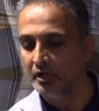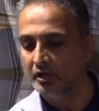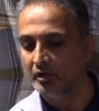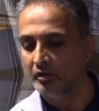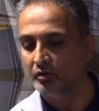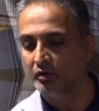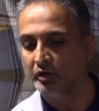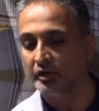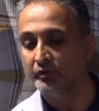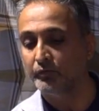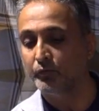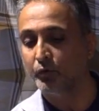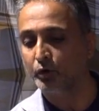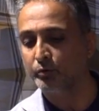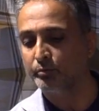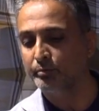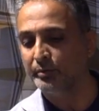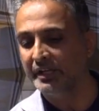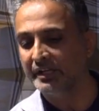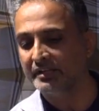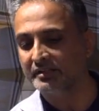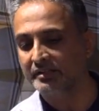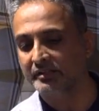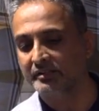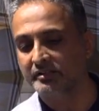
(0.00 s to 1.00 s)
Okay, what
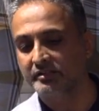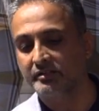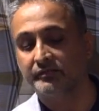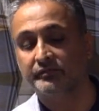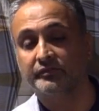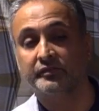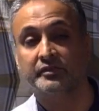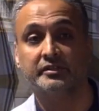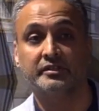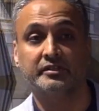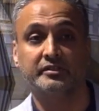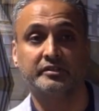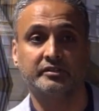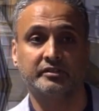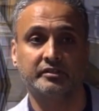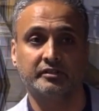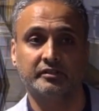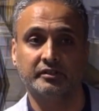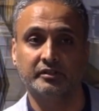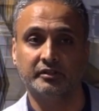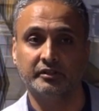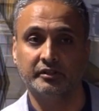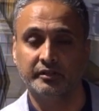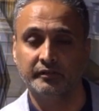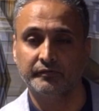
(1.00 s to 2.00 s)
makes us
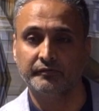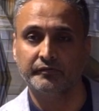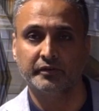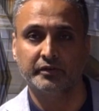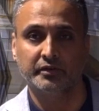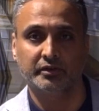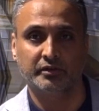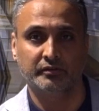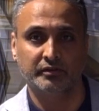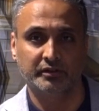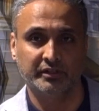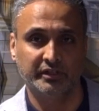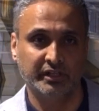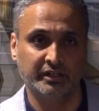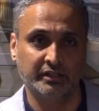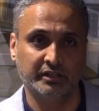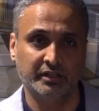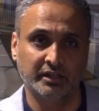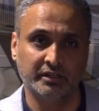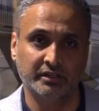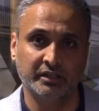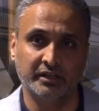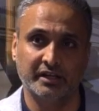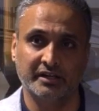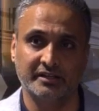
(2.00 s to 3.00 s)
different than the
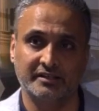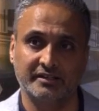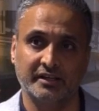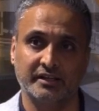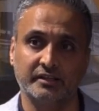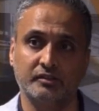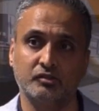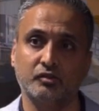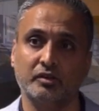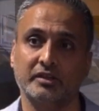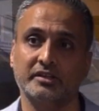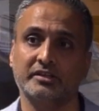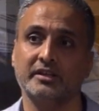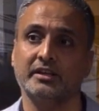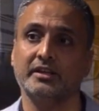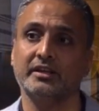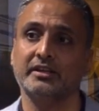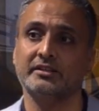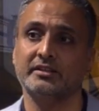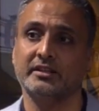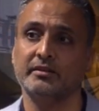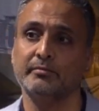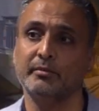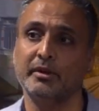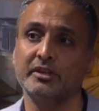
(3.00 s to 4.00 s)
other SIs? So
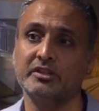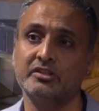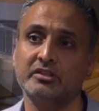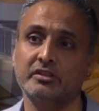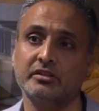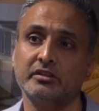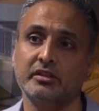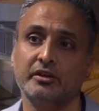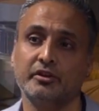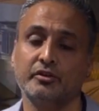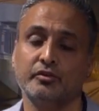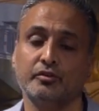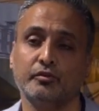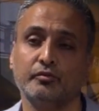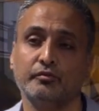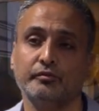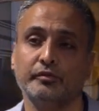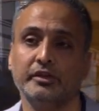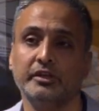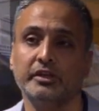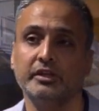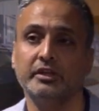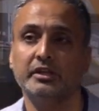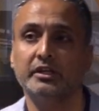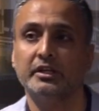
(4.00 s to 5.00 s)
as I mentioned that
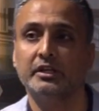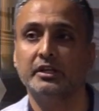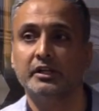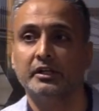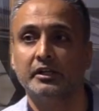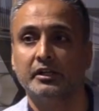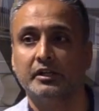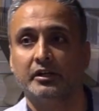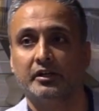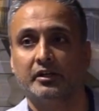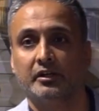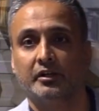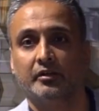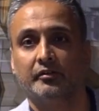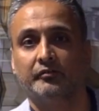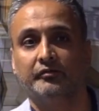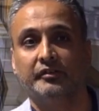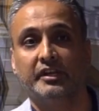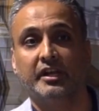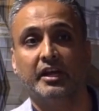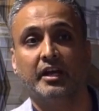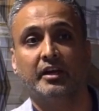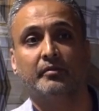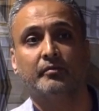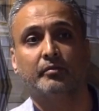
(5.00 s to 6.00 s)

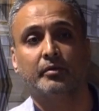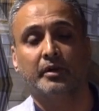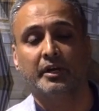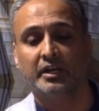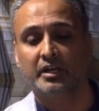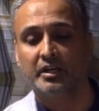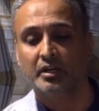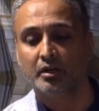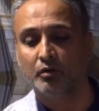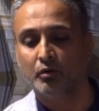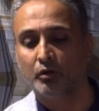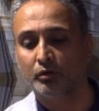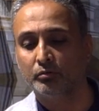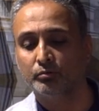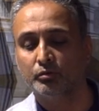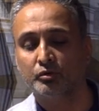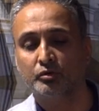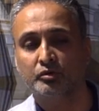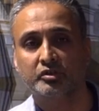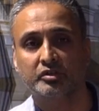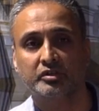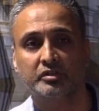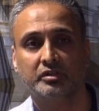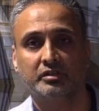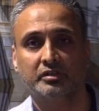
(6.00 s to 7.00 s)
we have right now
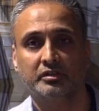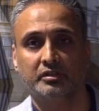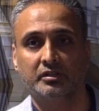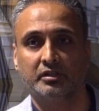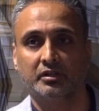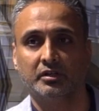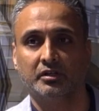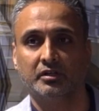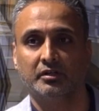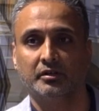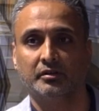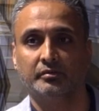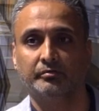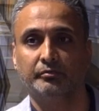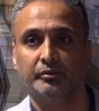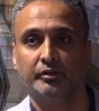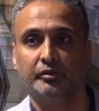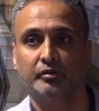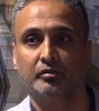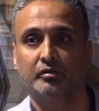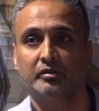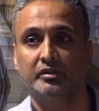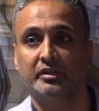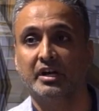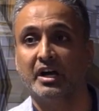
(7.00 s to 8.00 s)
almost
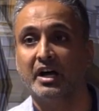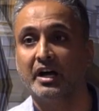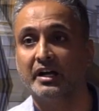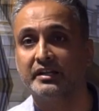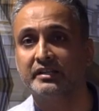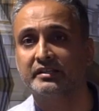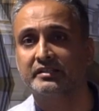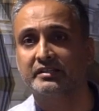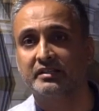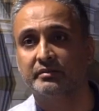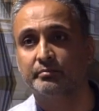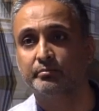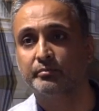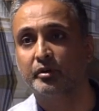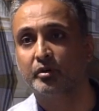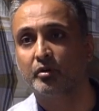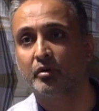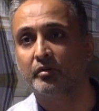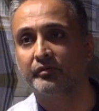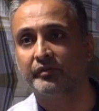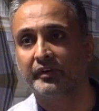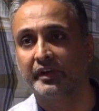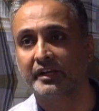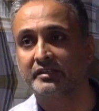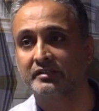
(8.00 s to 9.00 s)
the highest number
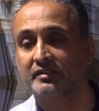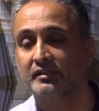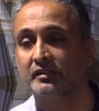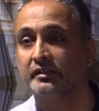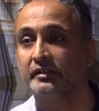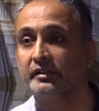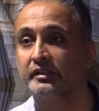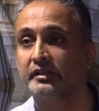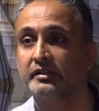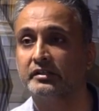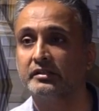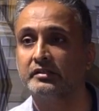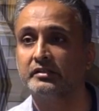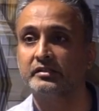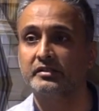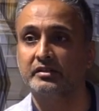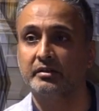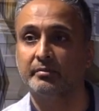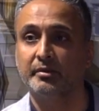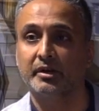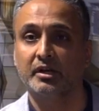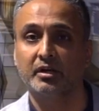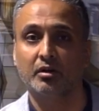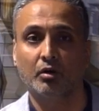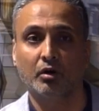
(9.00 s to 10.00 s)
of accelerators
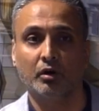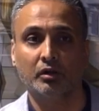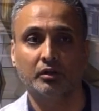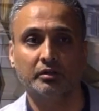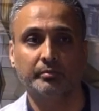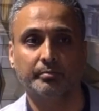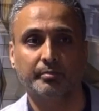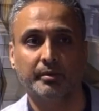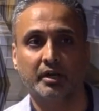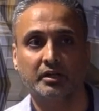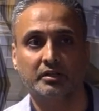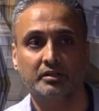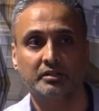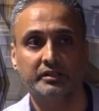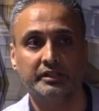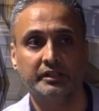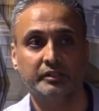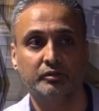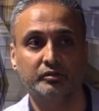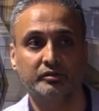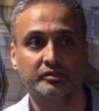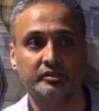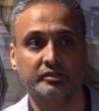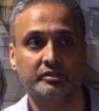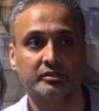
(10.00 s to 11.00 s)
among all the partner
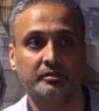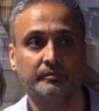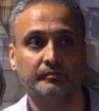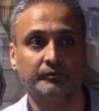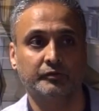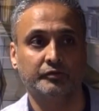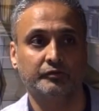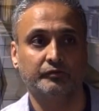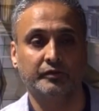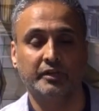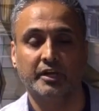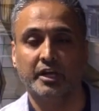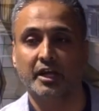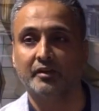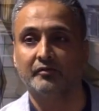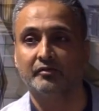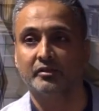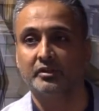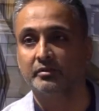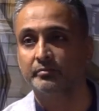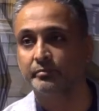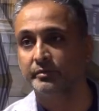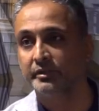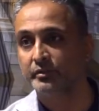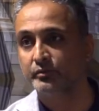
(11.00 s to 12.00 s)
ecosystem which we have
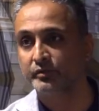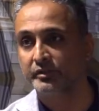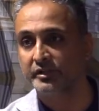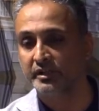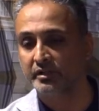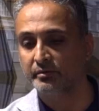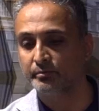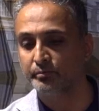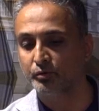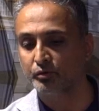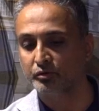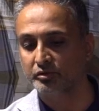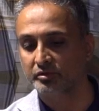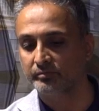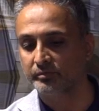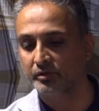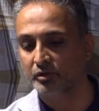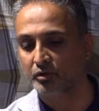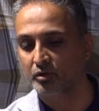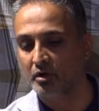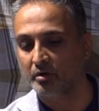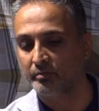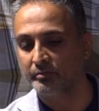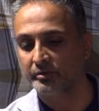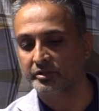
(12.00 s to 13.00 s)
in the B2C
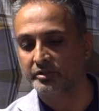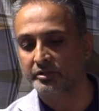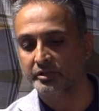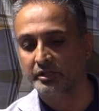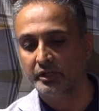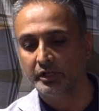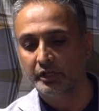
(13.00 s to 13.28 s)
composable commerce.